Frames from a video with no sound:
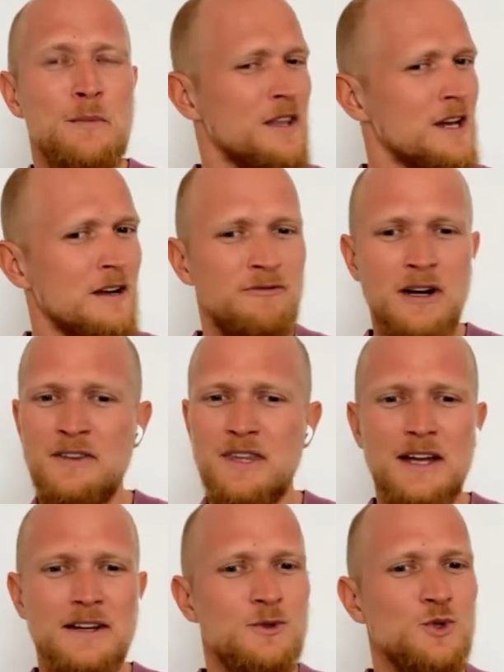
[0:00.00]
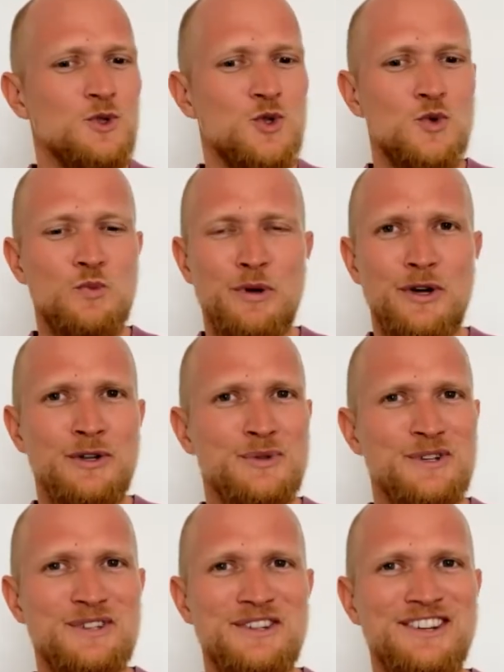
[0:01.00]
And I find that super
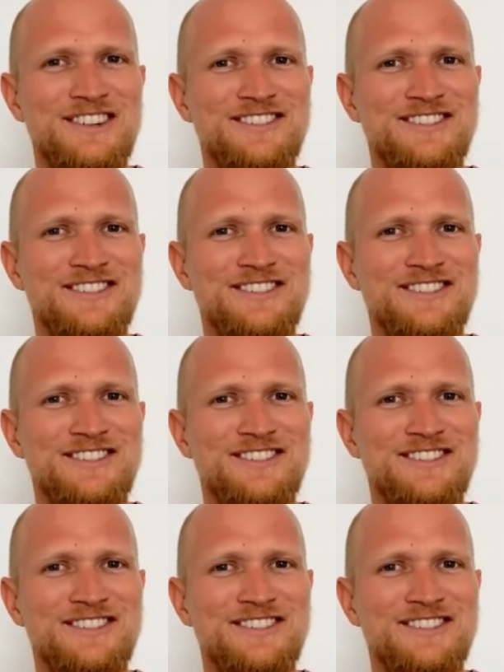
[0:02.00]
interesting.